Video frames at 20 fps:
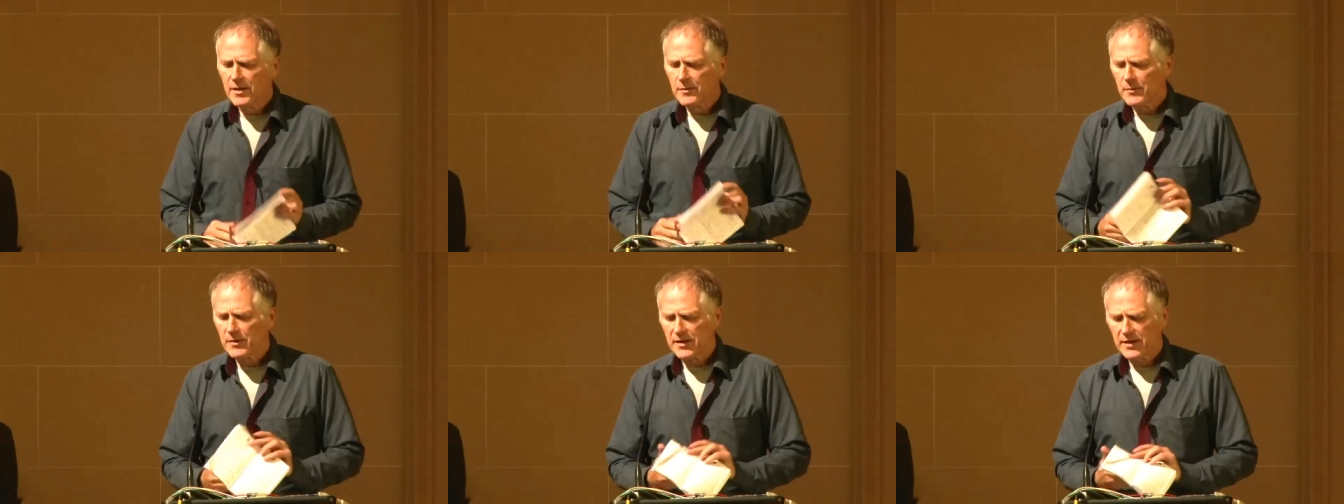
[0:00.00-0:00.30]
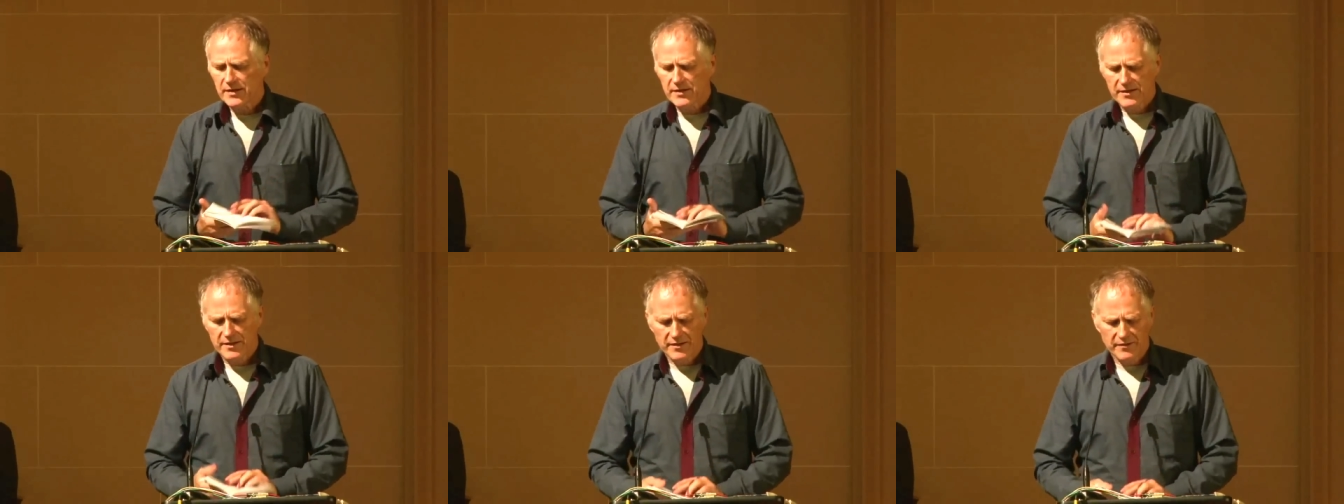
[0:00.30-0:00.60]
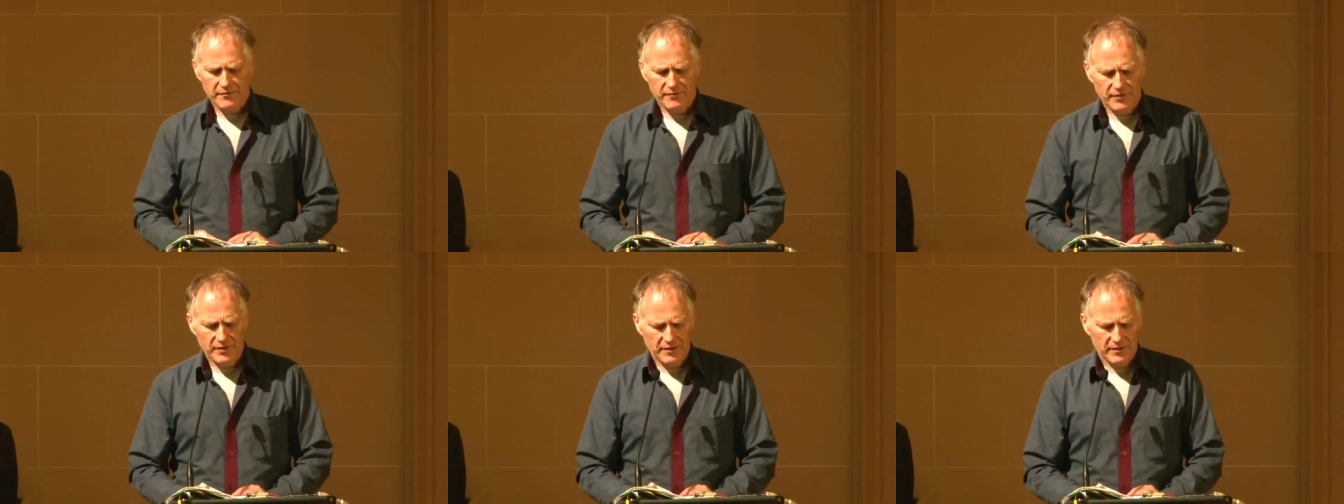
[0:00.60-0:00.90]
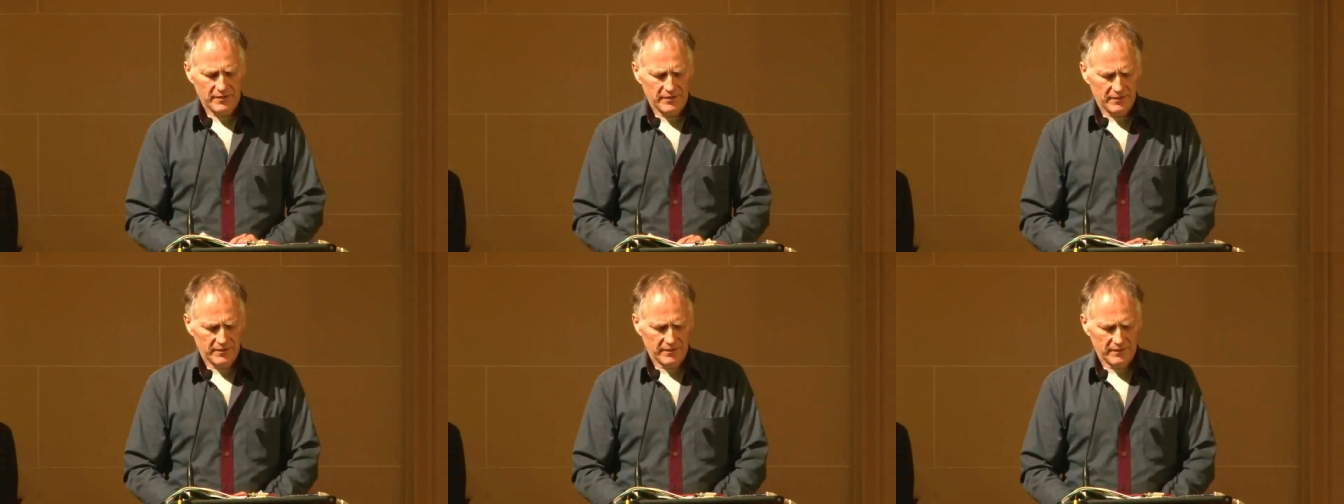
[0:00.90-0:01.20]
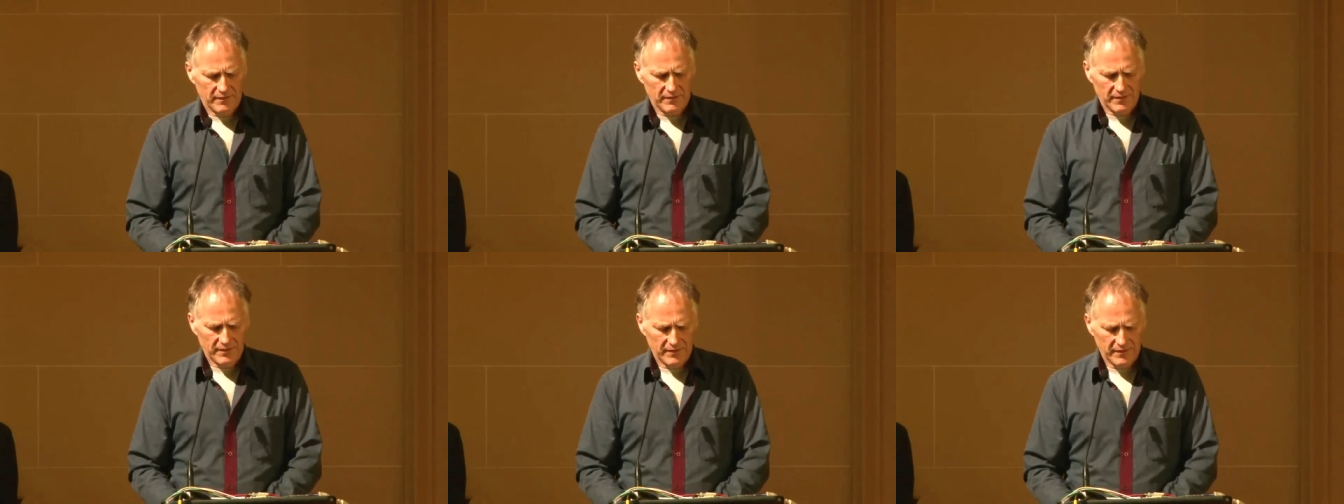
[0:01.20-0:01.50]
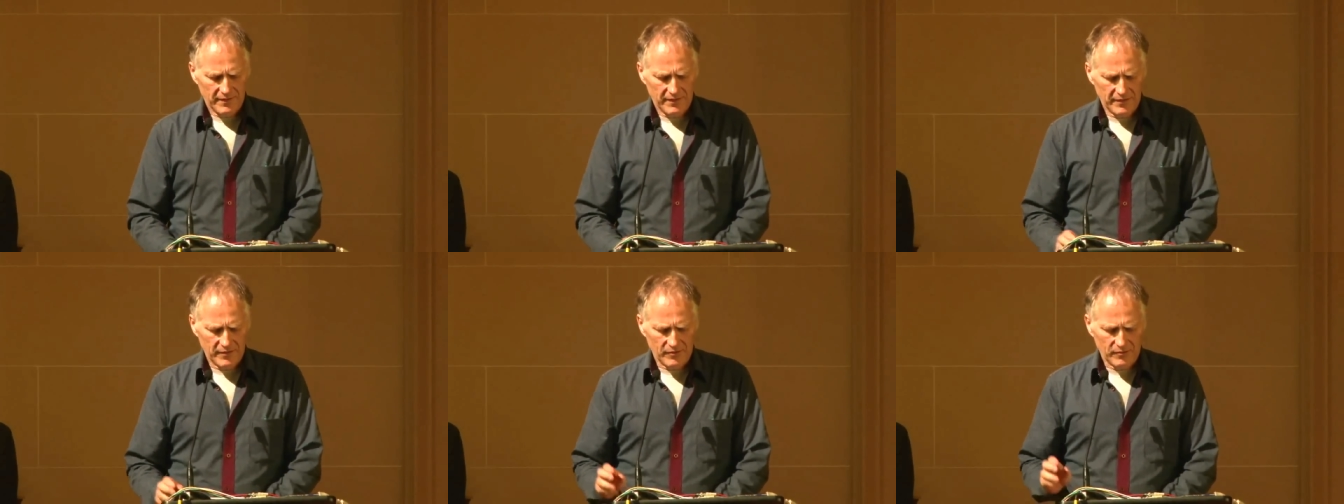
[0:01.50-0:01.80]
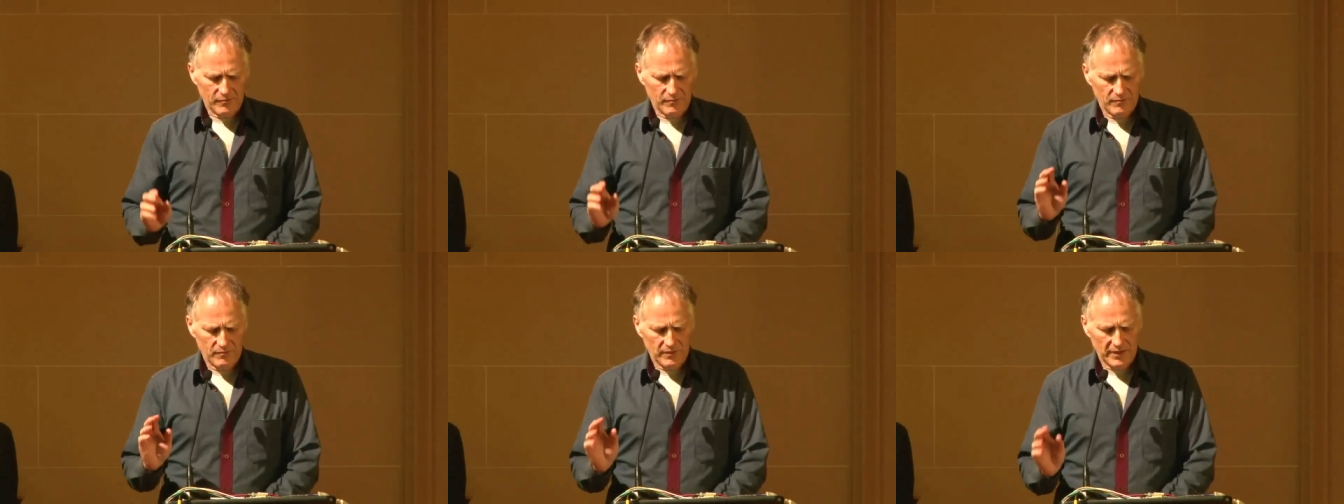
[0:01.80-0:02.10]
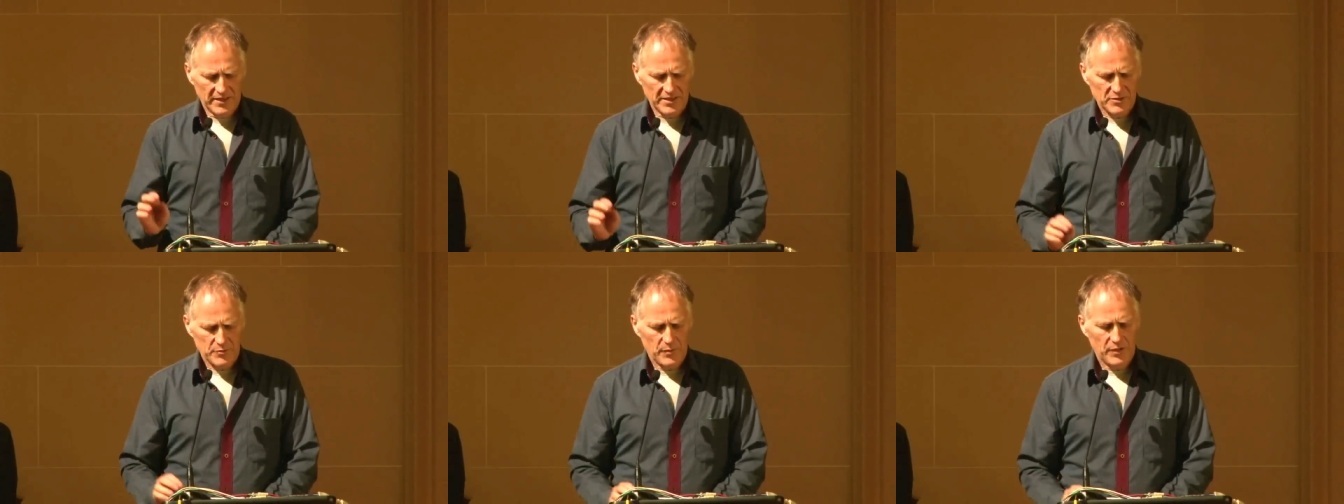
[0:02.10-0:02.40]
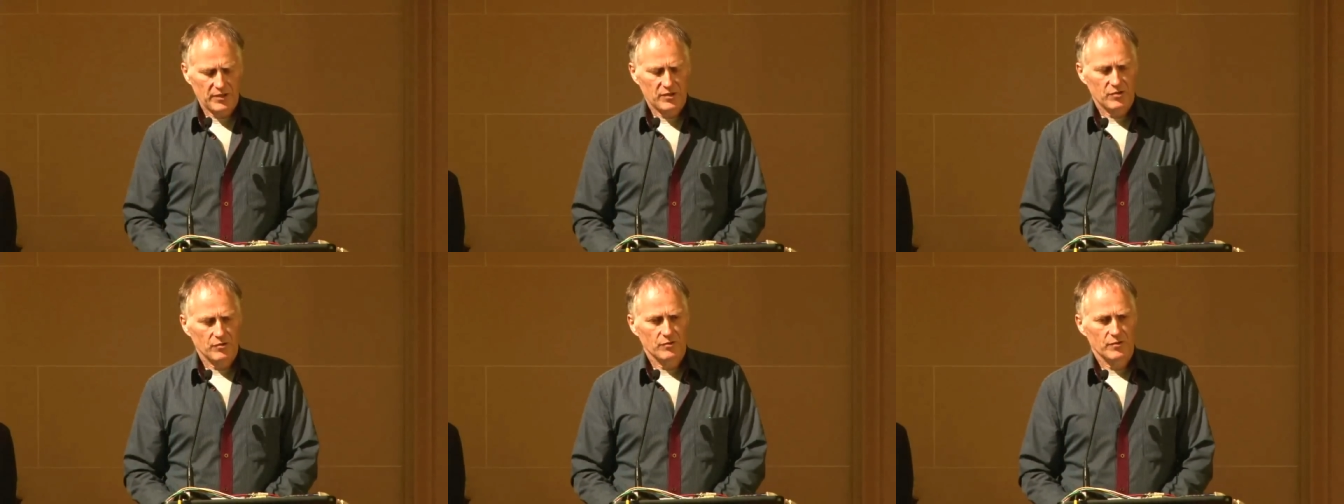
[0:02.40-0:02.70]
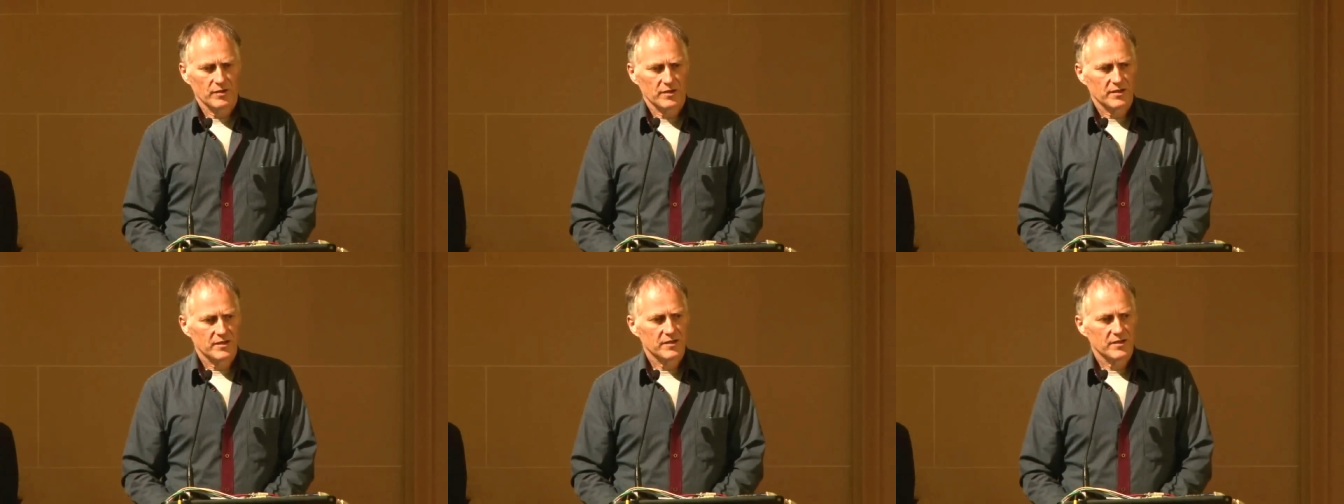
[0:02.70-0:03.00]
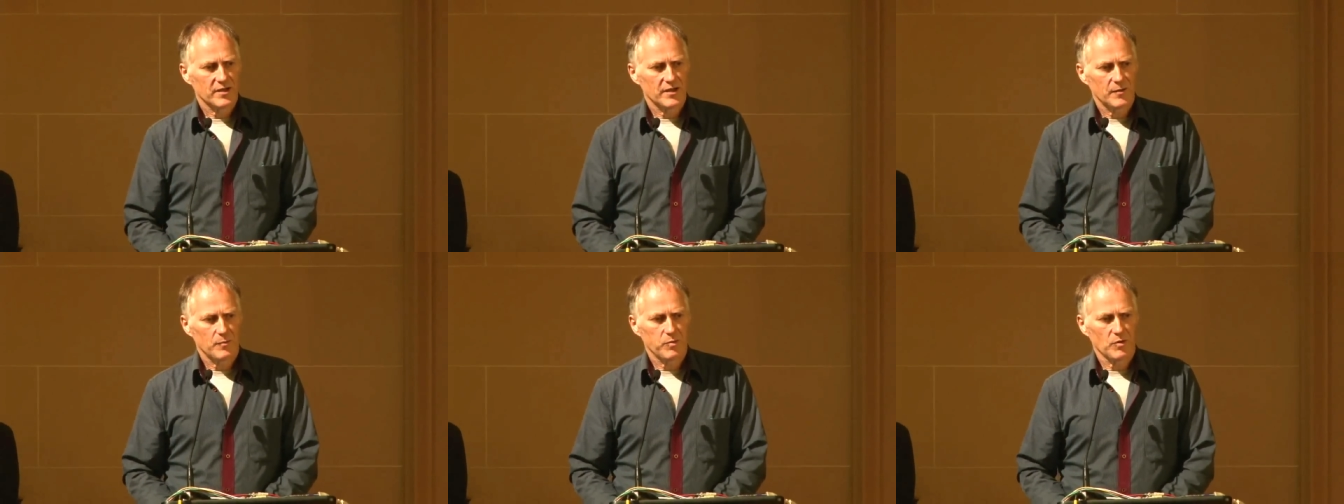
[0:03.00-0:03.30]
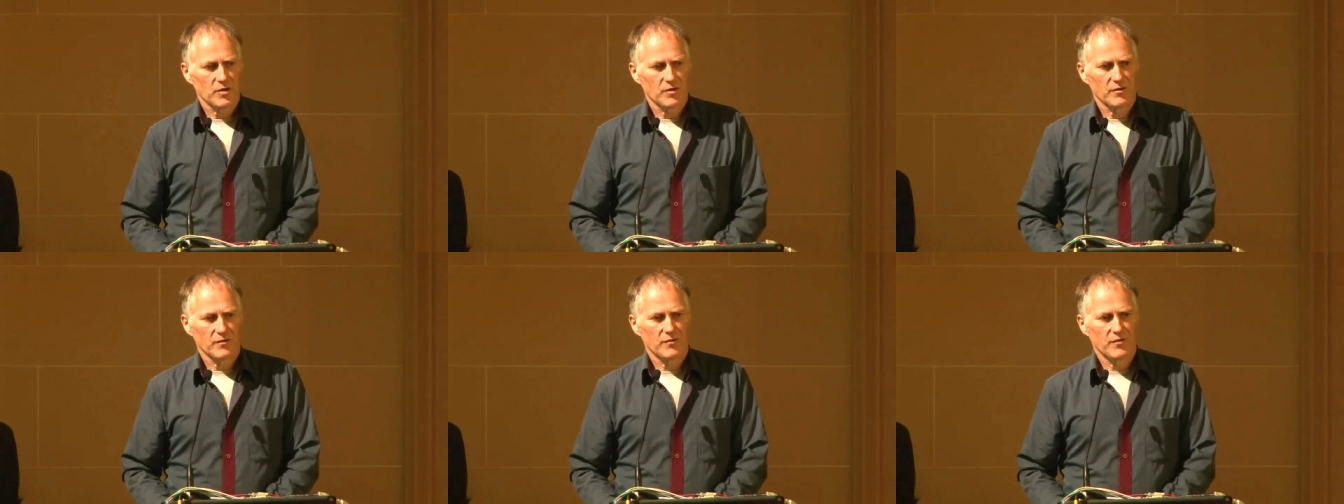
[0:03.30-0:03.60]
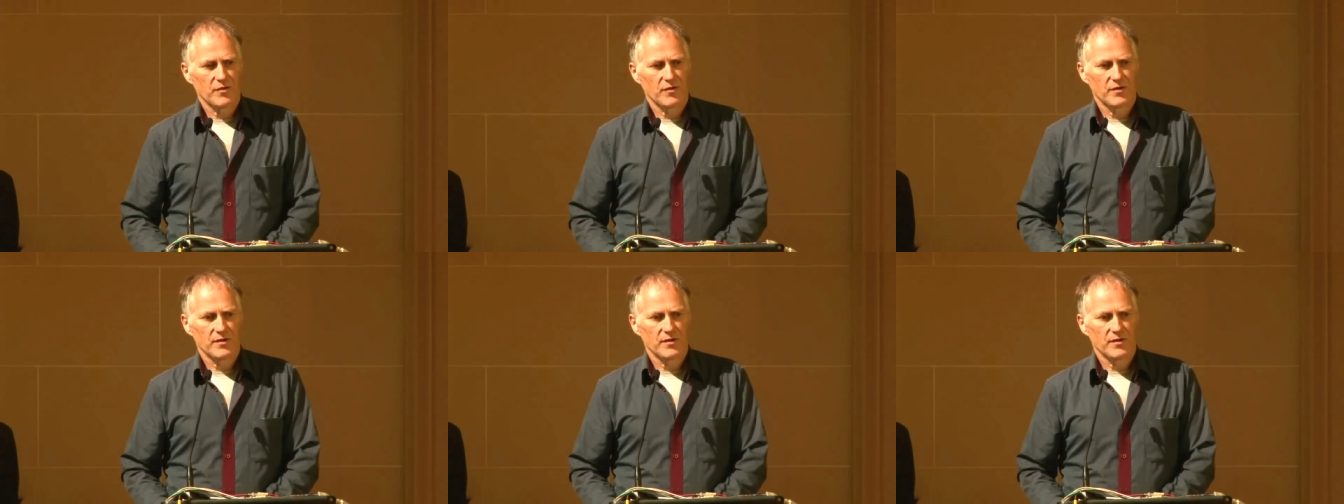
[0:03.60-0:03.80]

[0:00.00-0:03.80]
But that kind of uh, you know leads me to a couple of,